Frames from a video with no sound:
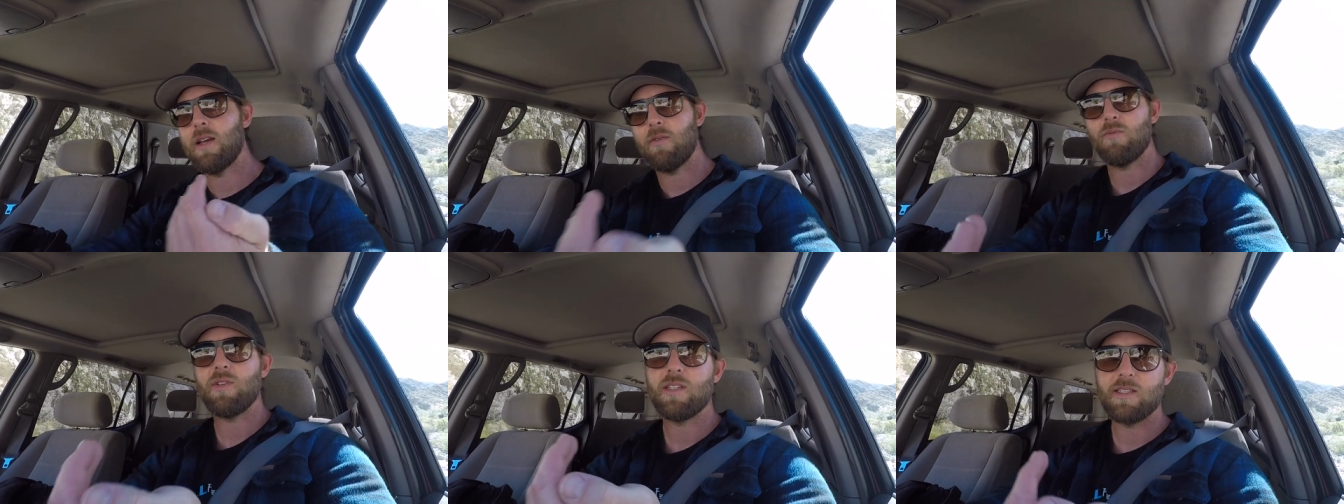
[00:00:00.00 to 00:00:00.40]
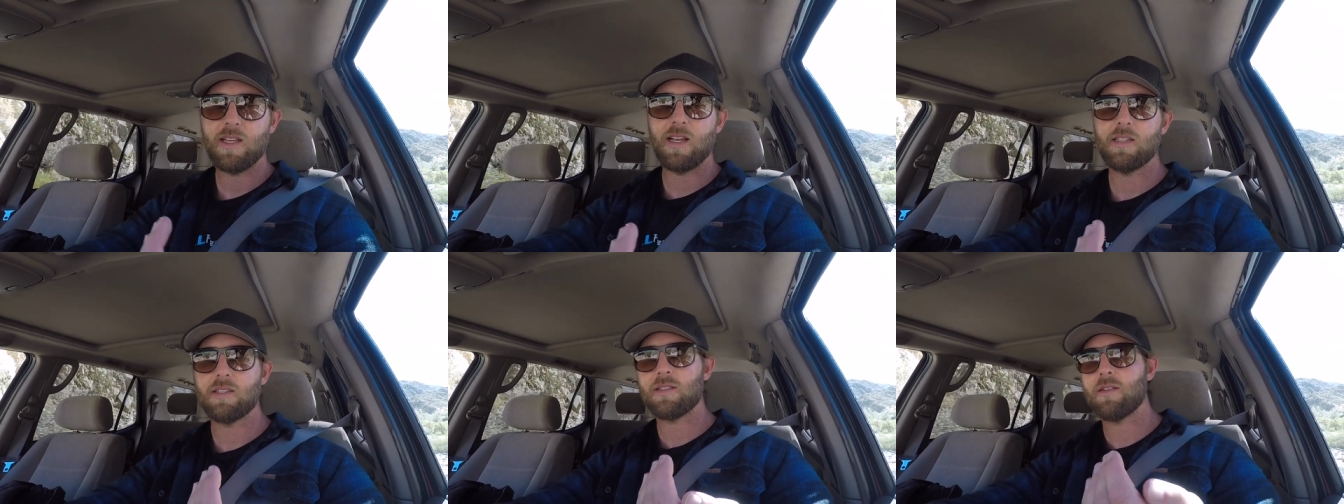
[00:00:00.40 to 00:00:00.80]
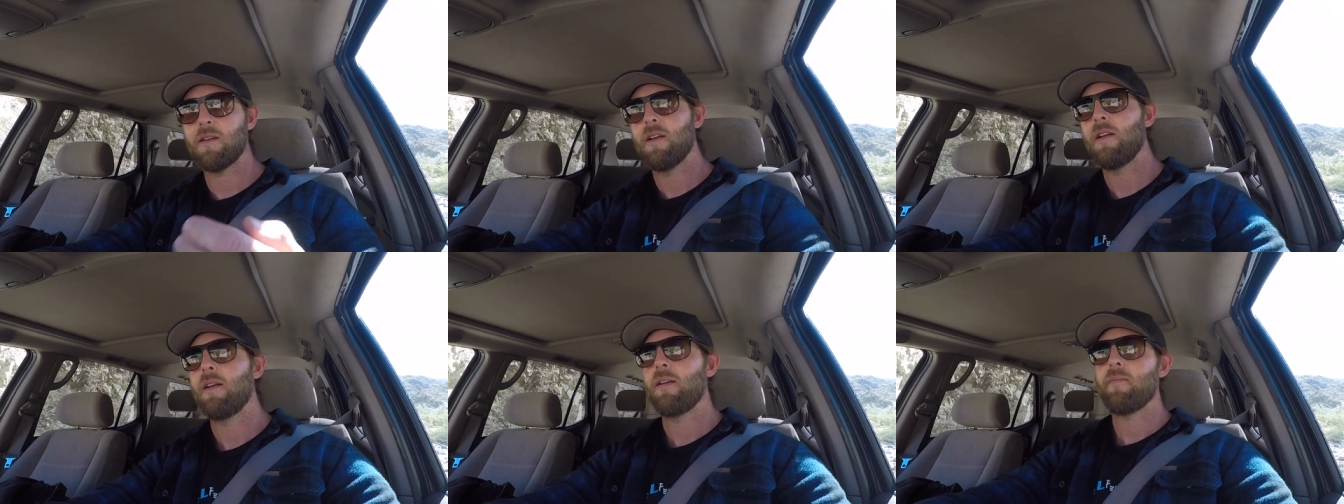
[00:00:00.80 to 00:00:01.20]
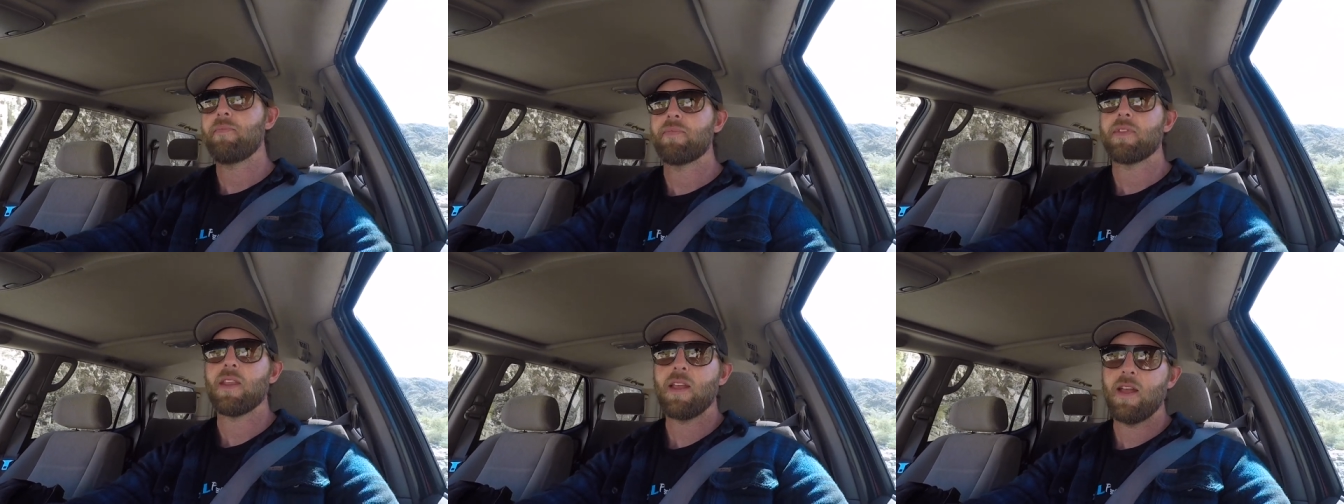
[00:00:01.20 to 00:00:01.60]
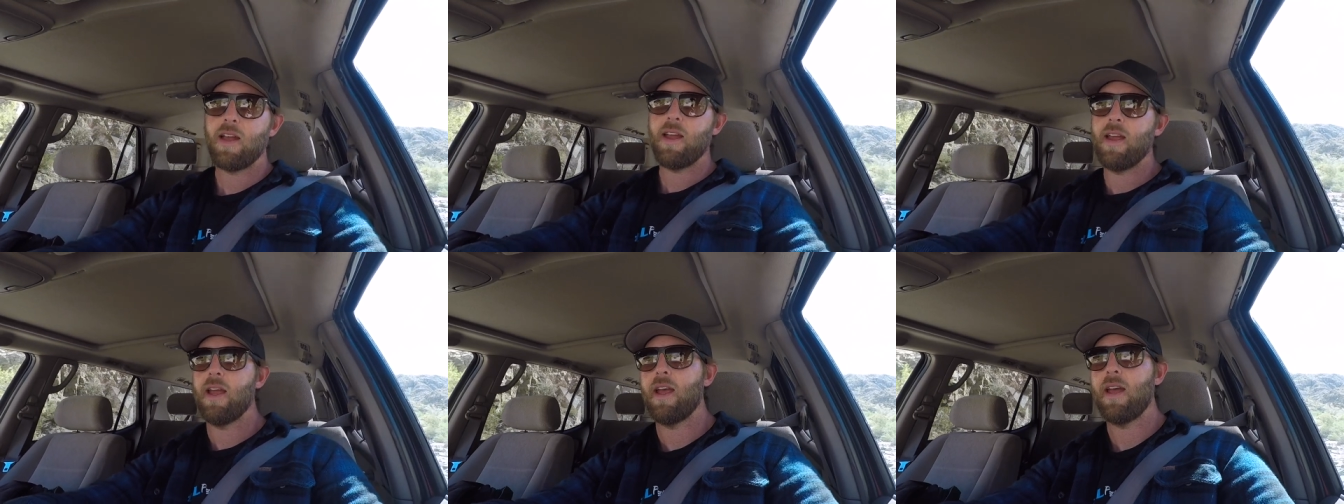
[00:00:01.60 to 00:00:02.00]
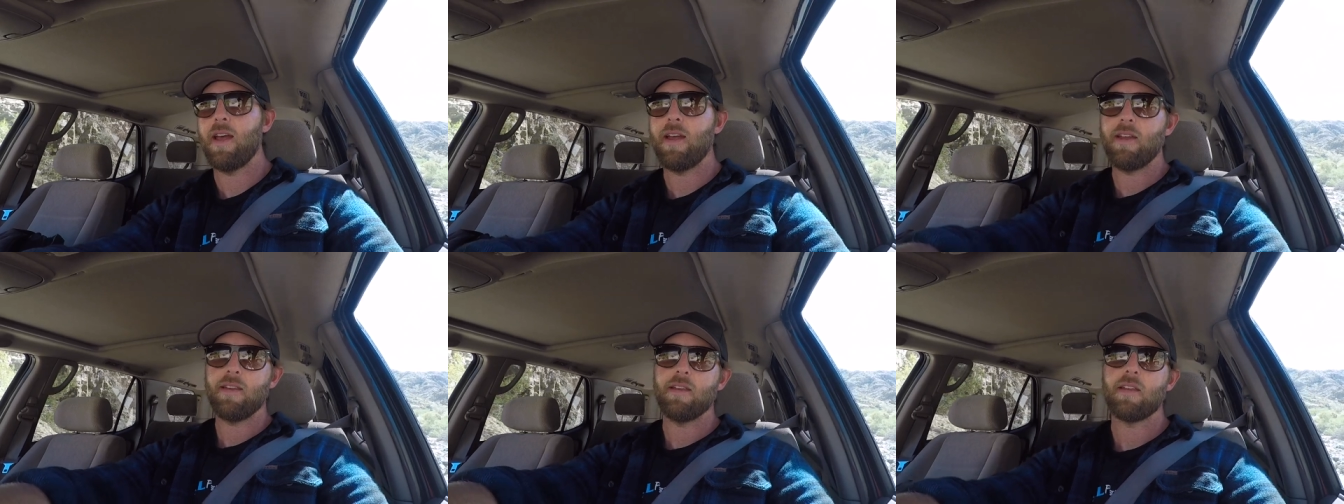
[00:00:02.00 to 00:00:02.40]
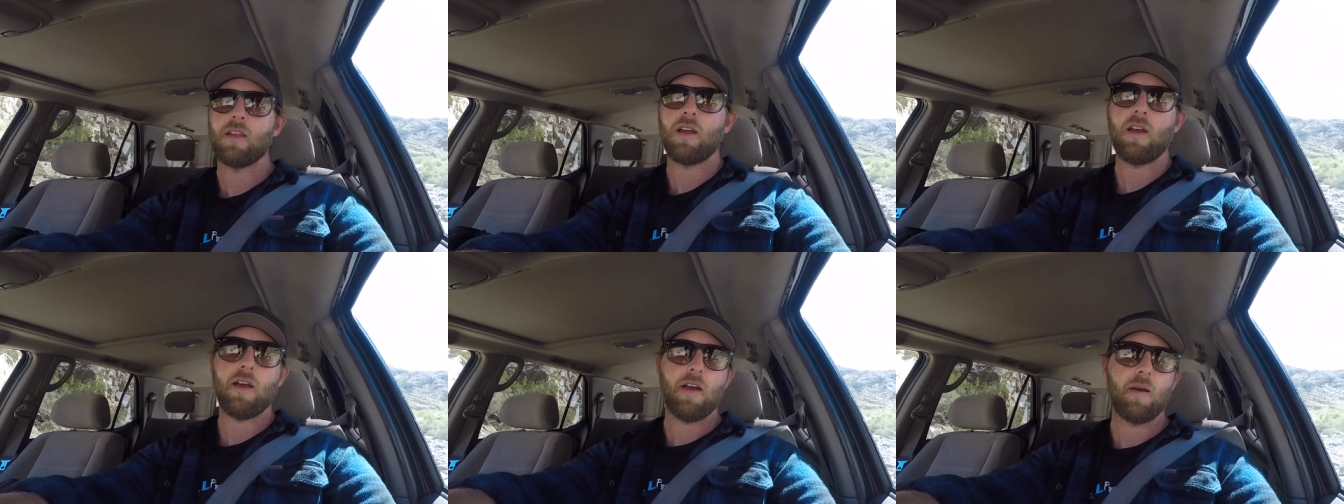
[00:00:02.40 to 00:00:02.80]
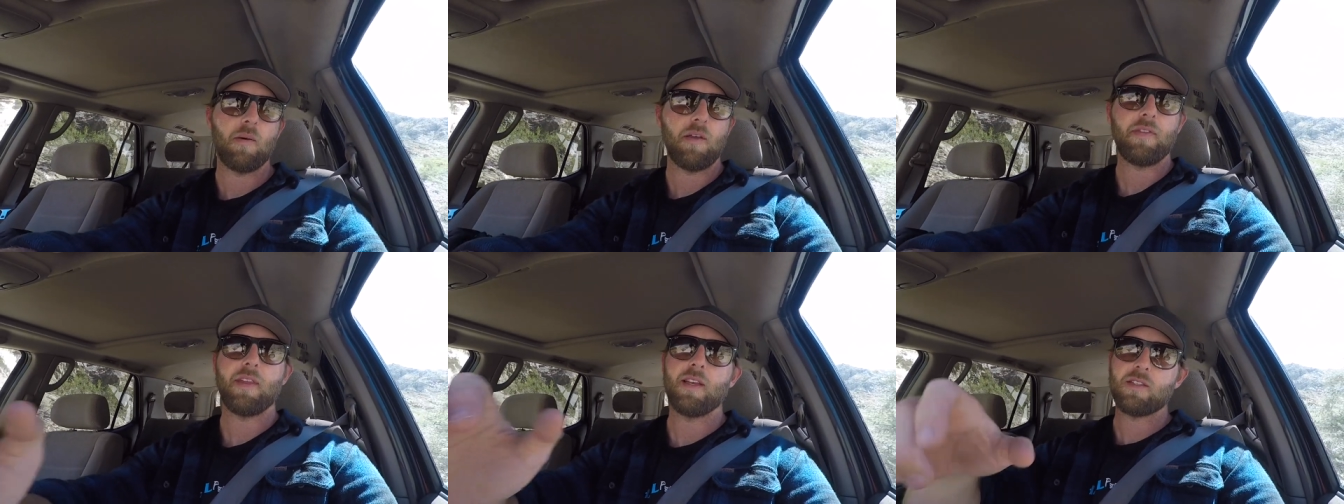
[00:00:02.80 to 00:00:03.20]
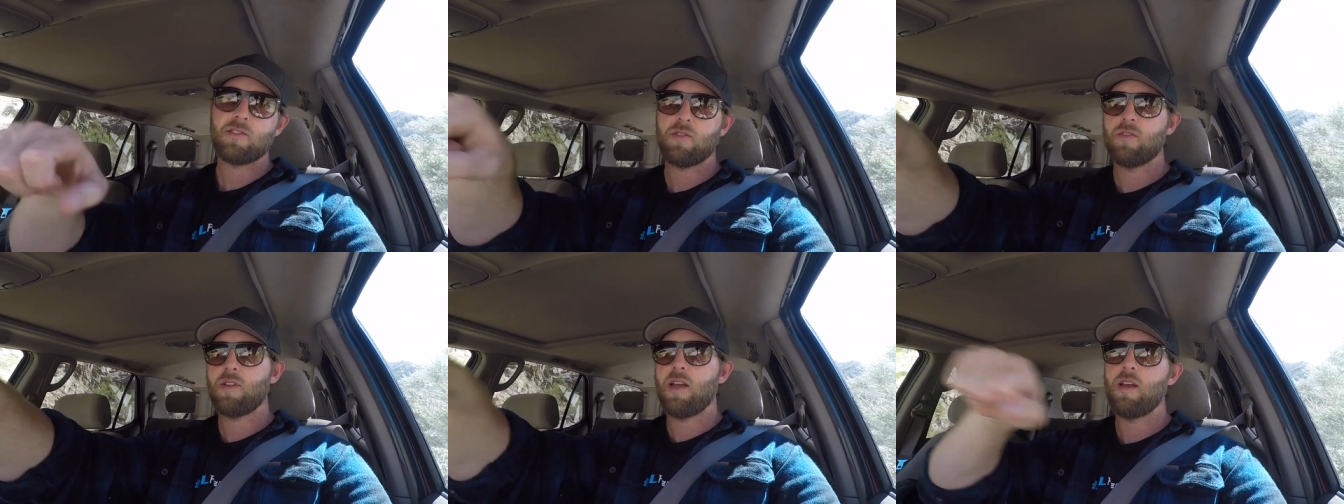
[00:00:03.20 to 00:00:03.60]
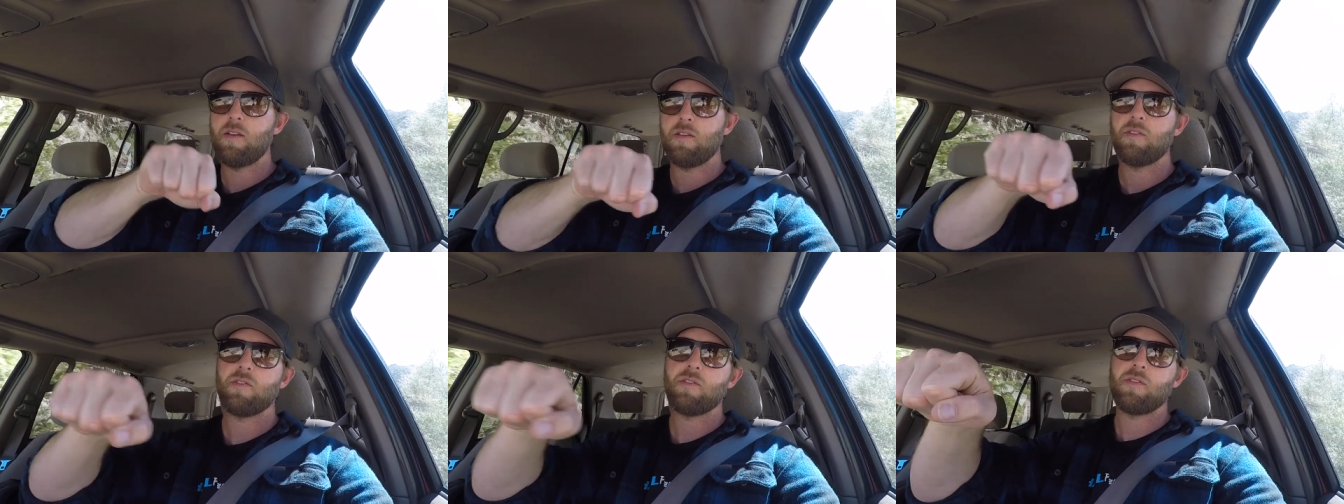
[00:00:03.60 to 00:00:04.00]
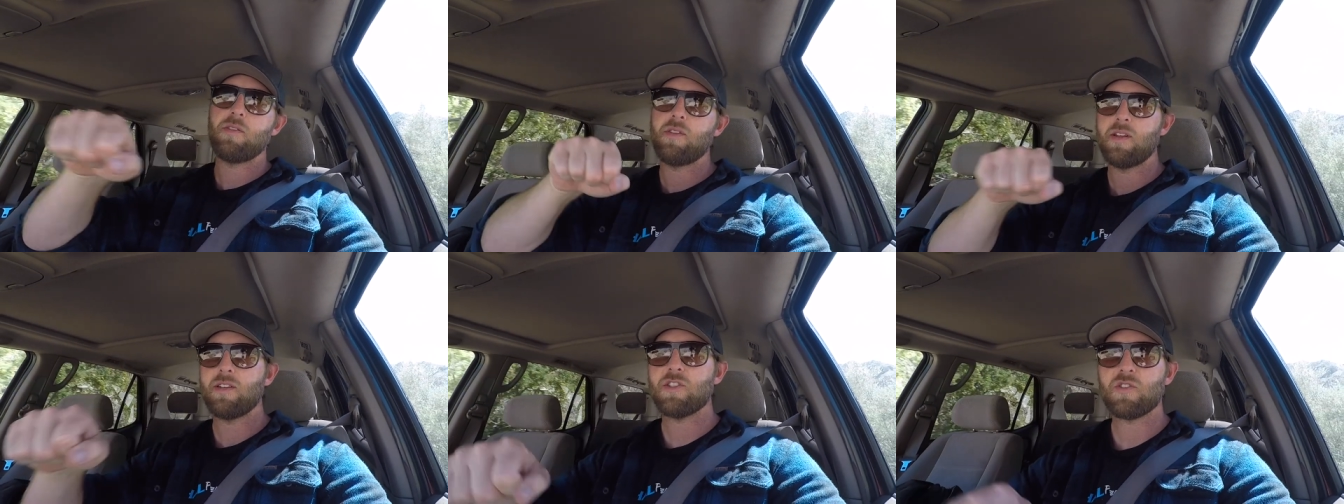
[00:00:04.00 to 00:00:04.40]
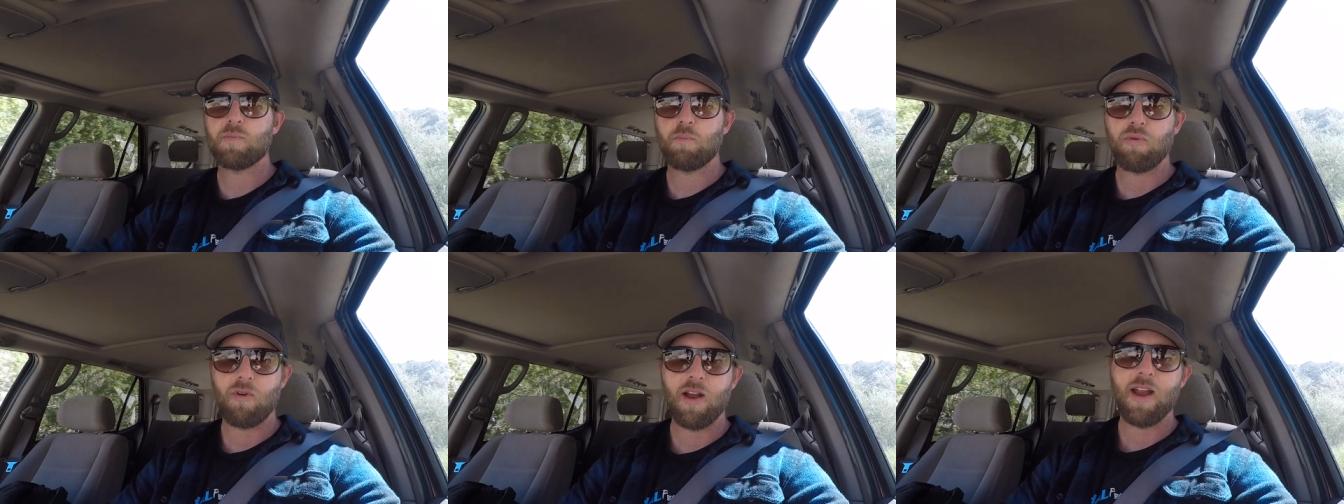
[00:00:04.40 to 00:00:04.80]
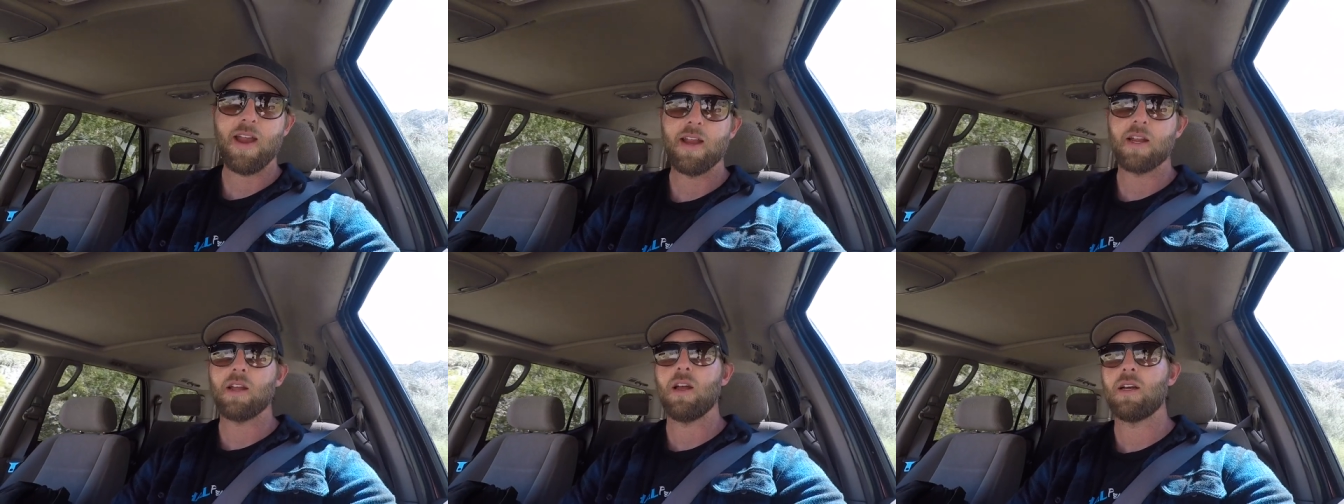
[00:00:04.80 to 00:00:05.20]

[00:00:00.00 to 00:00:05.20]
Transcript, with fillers: recessed, and um, on this, they're the, they just break.